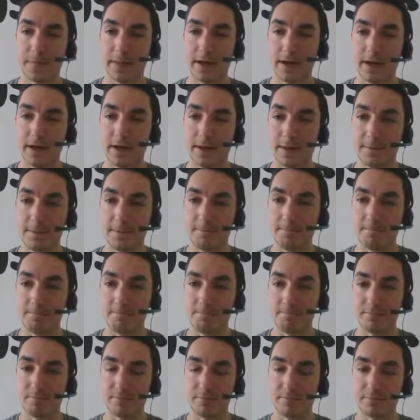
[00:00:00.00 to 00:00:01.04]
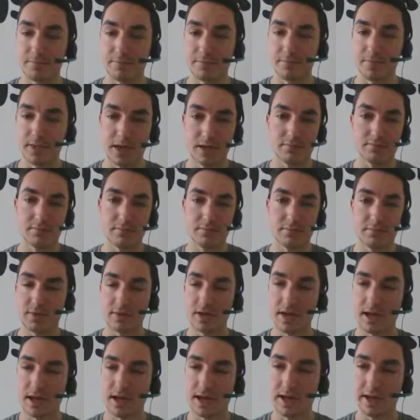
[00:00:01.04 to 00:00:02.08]
Yeah.
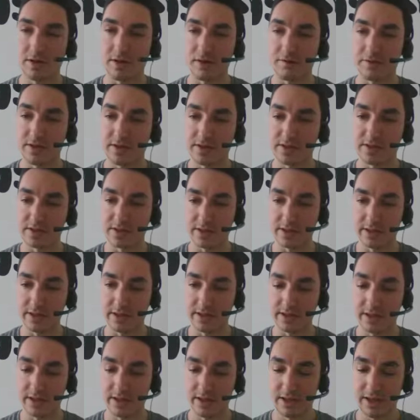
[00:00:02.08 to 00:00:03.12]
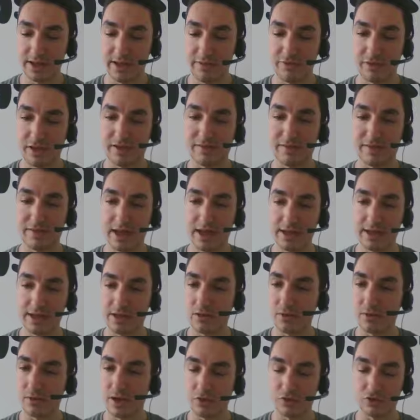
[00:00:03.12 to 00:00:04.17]
And obviously, if you have
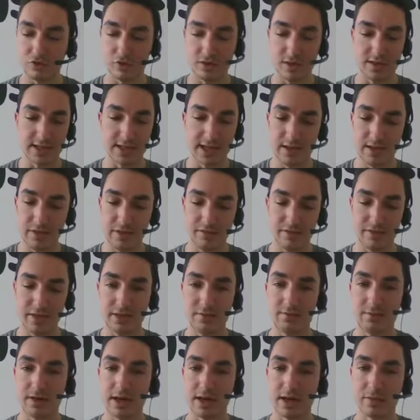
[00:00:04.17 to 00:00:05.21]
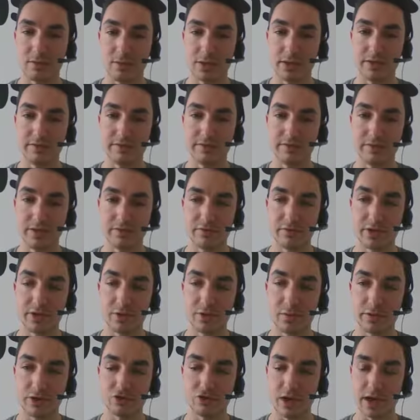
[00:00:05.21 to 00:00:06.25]
any questions, any feedback, really feel free
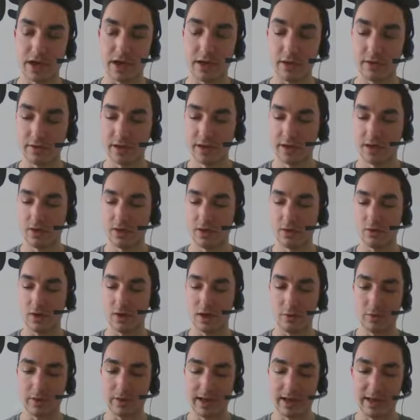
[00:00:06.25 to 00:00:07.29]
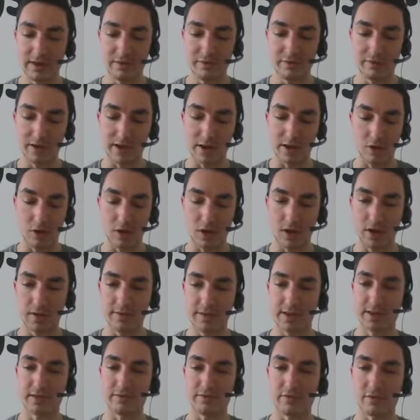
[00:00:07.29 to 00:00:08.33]
to reach out. We have our
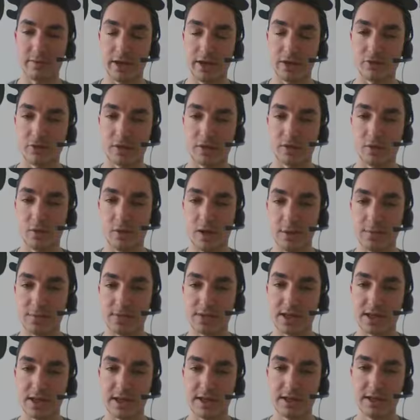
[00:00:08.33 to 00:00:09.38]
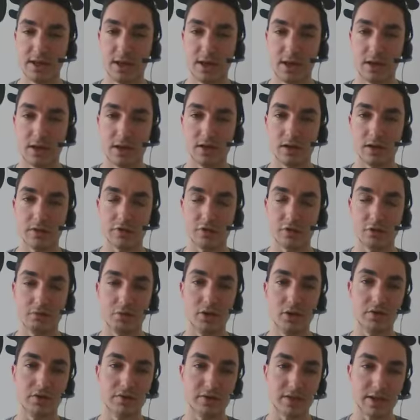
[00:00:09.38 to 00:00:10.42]
contact information on the website. I'll also
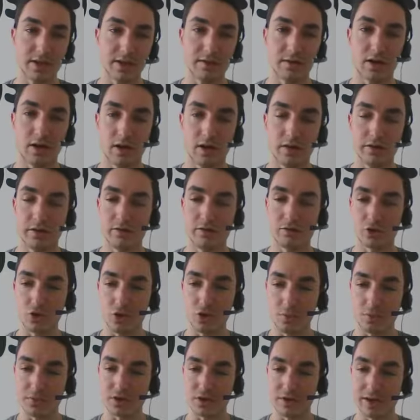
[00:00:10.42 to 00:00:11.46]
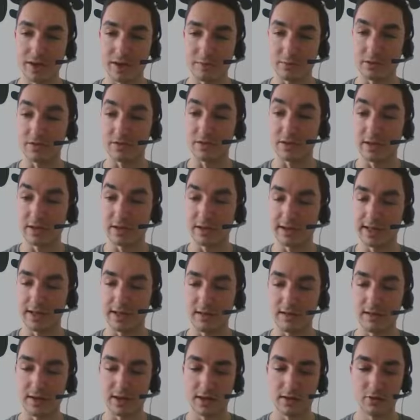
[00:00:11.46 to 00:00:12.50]
post it on this group so you're able to get
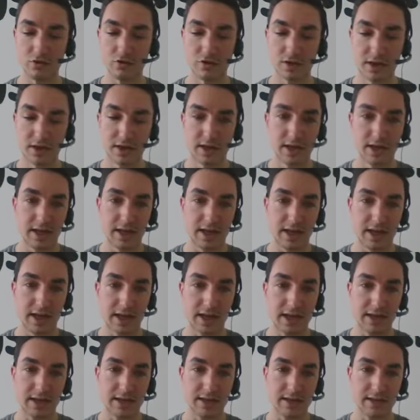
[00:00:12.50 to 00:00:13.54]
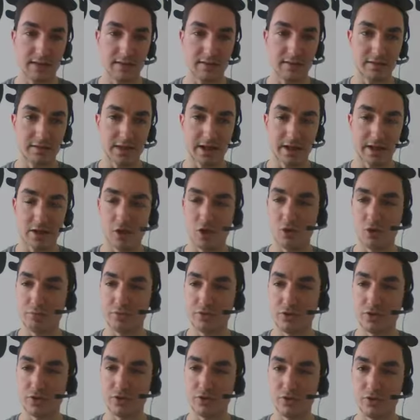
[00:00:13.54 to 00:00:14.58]
in touch. And I
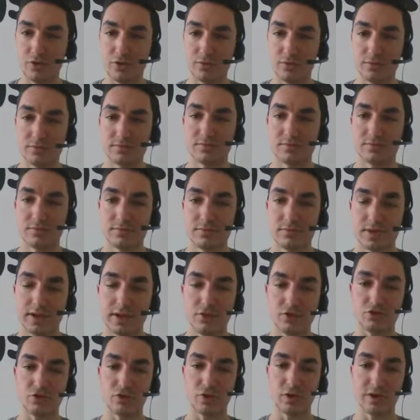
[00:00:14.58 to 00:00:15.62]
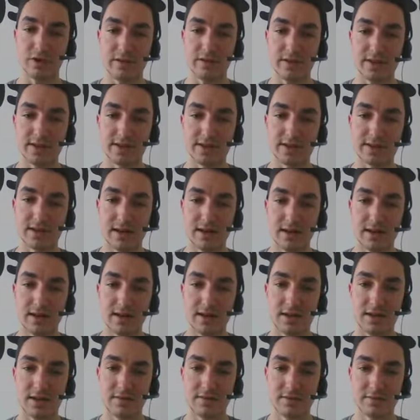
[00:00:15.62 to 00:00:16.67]
hope you enjoyed this
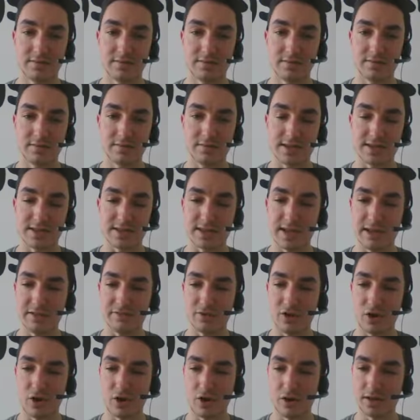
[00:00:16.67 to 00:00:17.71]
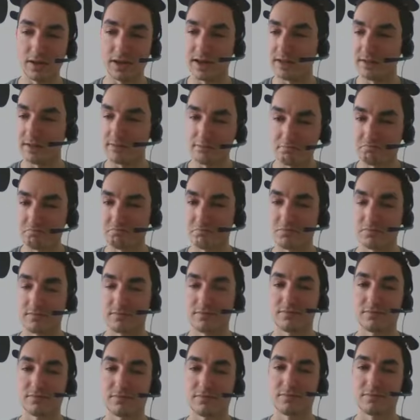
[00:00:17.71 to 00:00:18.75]
live call, and
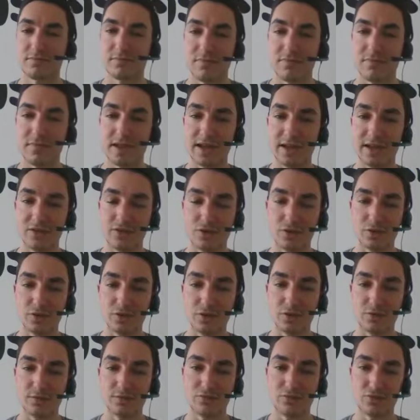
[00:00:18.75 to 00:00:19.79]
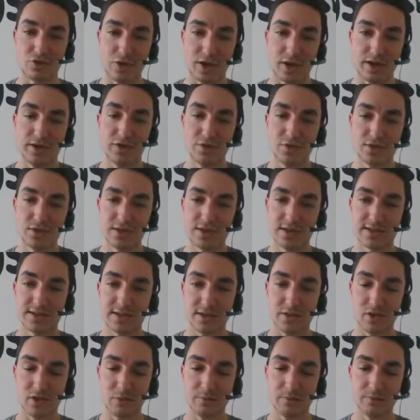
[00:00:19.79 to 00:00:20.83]
that you'll try to use us
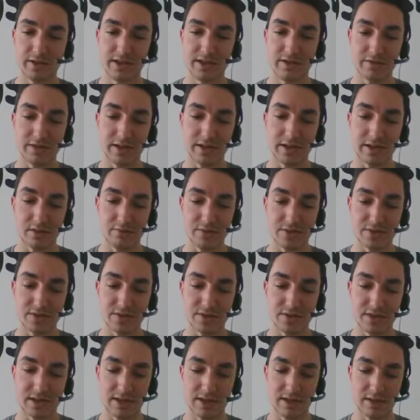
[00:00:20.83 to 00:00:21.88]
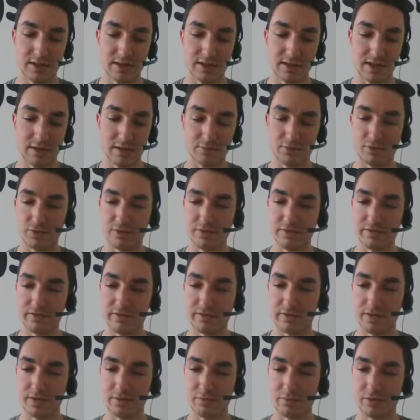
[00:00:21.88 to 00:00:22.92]
and hopefully even help us
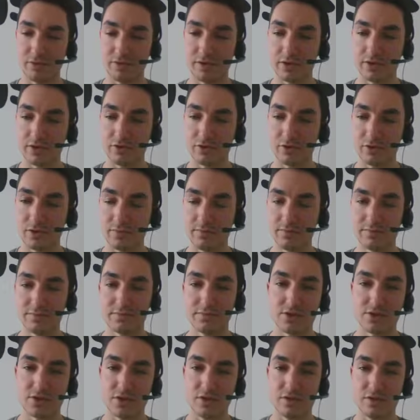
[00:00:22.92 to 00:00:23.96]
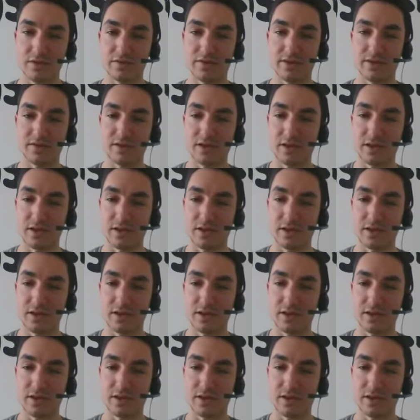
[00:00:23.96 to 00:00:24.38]
improve our tool. So thanks a